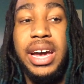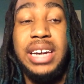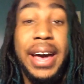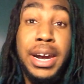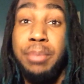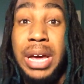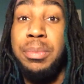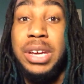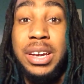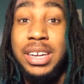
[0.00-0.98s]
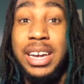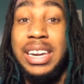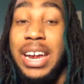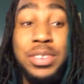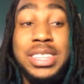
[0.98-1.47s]
and had a baby
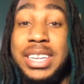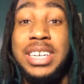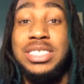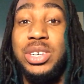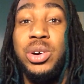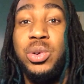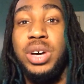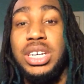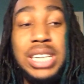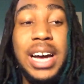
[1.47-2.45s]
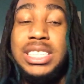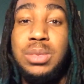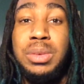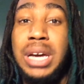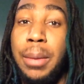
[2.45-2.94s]
and everything. So
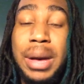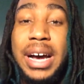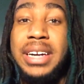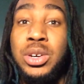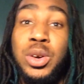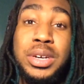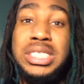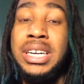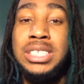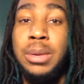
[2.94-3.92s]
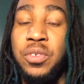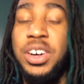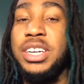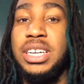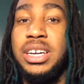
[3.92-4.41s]
Tatsumi and Mine are going to end up
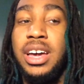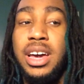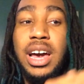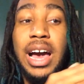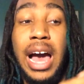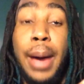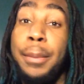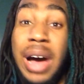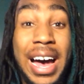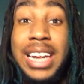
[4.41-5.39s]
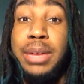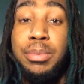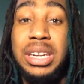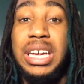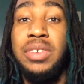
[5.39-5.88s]
fucking. I highly
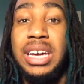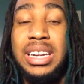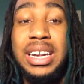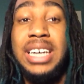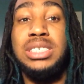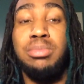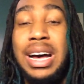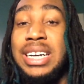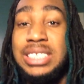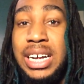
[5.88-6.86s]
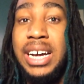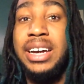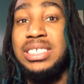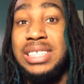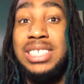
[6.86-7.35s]
believe it. Unless Mine
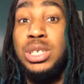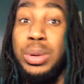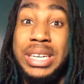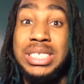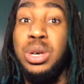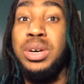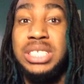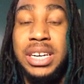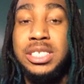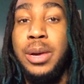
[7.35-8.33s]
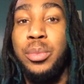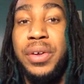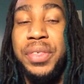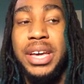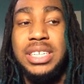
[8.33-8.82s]
dies, that's who he's going to end up
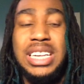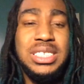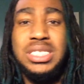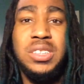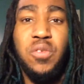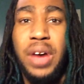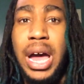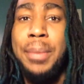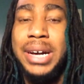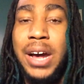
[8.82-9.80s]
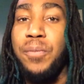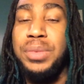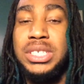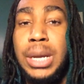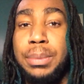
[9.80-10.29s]
with. That's just the vibe I got
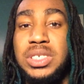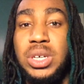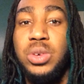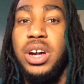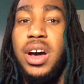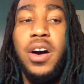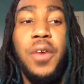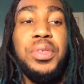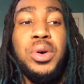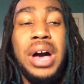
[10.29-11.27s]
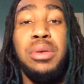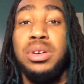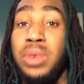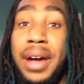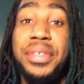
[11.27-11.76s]
from this episode. Although I
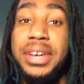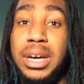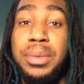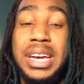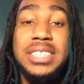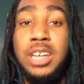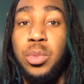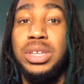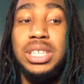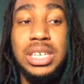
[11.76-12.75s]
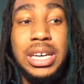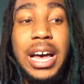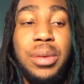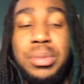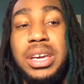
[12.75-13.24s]
would rather him end up with
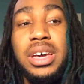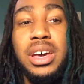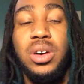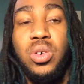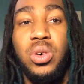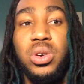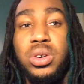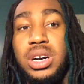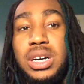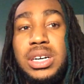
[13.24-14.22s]
Akame or